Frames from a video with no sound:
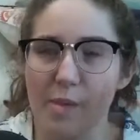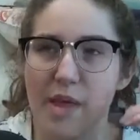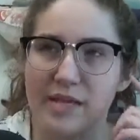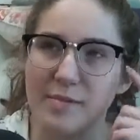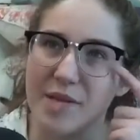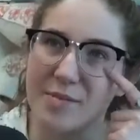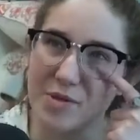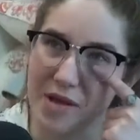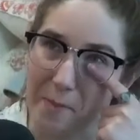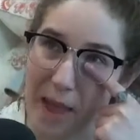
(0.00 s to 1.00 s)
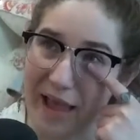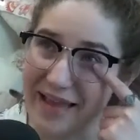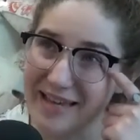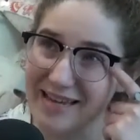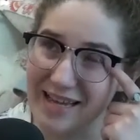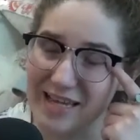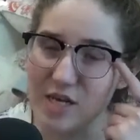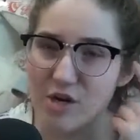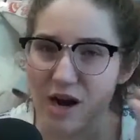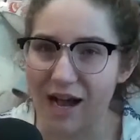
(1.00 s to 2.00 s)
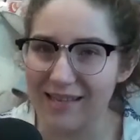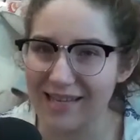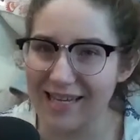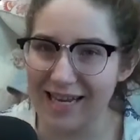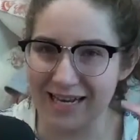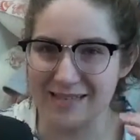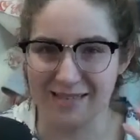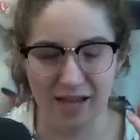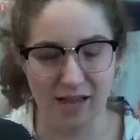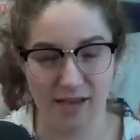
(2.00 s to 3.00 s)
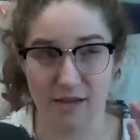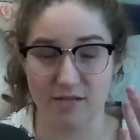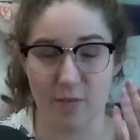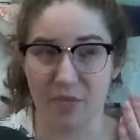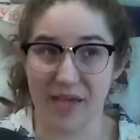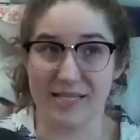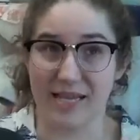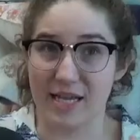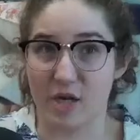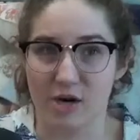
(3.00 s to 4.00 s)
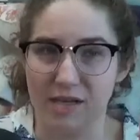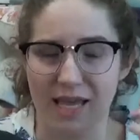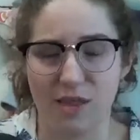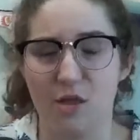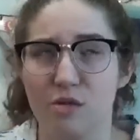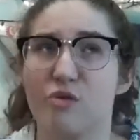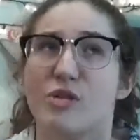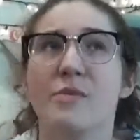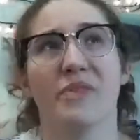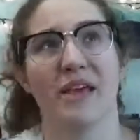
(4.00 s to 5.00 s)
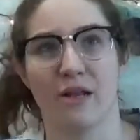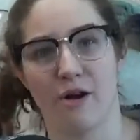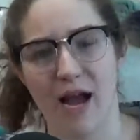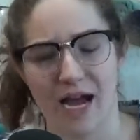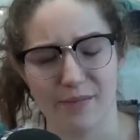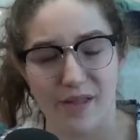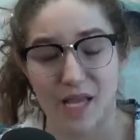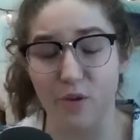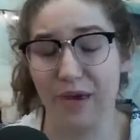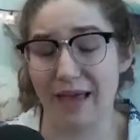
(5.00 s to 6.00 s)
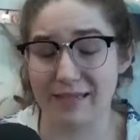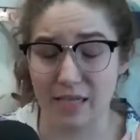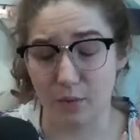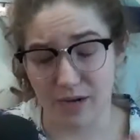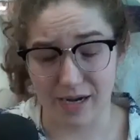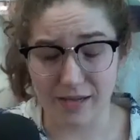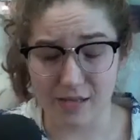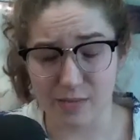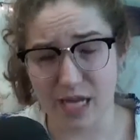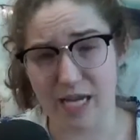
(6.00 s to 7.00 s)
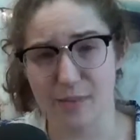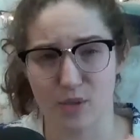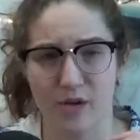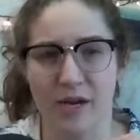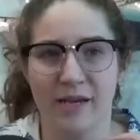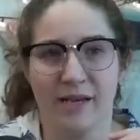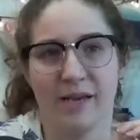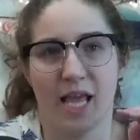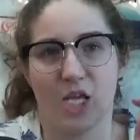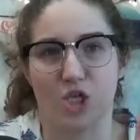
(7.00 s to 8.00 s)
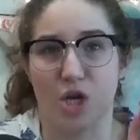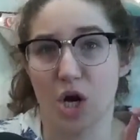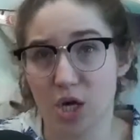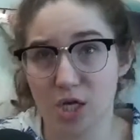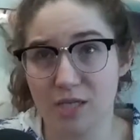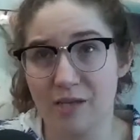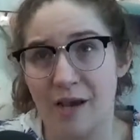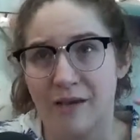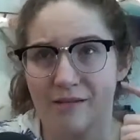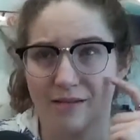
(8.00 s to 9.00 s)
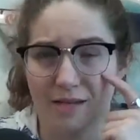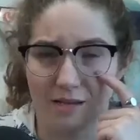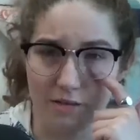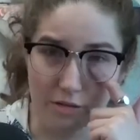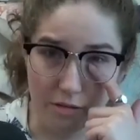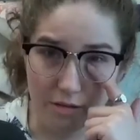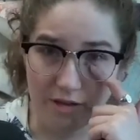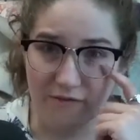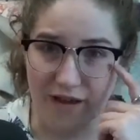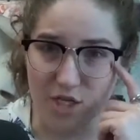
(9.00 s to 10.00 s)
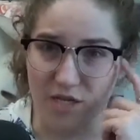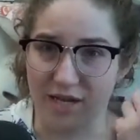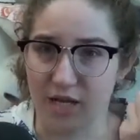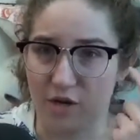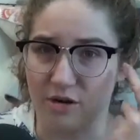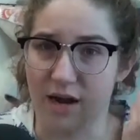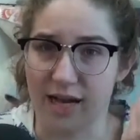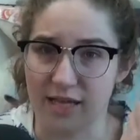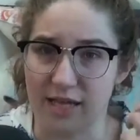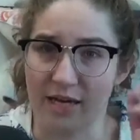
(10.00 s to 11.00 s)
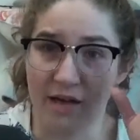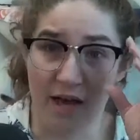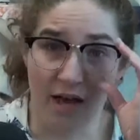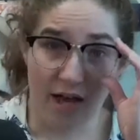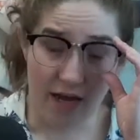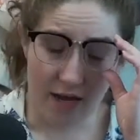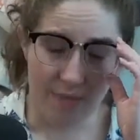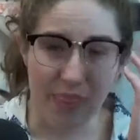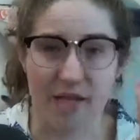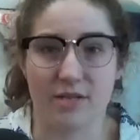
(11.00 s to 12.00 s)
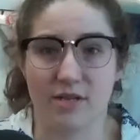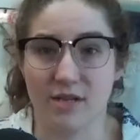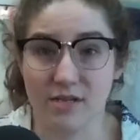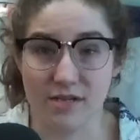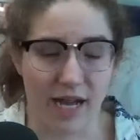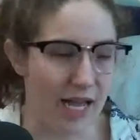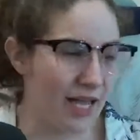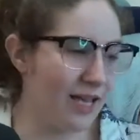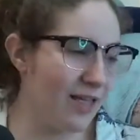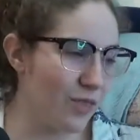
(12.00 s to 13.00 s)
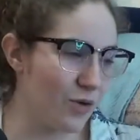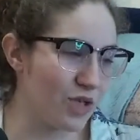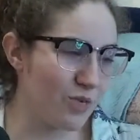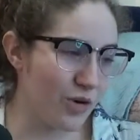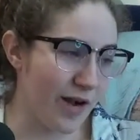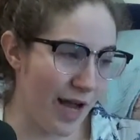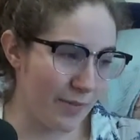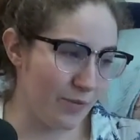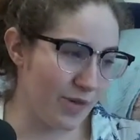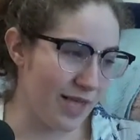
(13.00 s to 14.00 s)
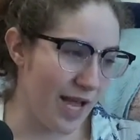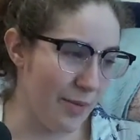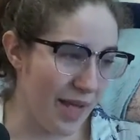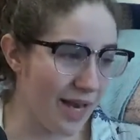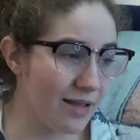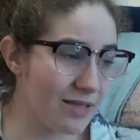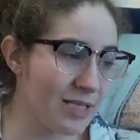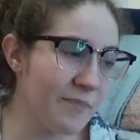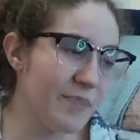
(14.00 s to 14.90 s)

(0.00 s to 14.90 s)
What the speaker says: sometimes you get pain in your eyelid, and it's not something is in your there's something in your eye, but you can't see what it is sometimes, or it just hurts. That's a little infection in your eyelid. That's called a stye. Those are more common with diabetics.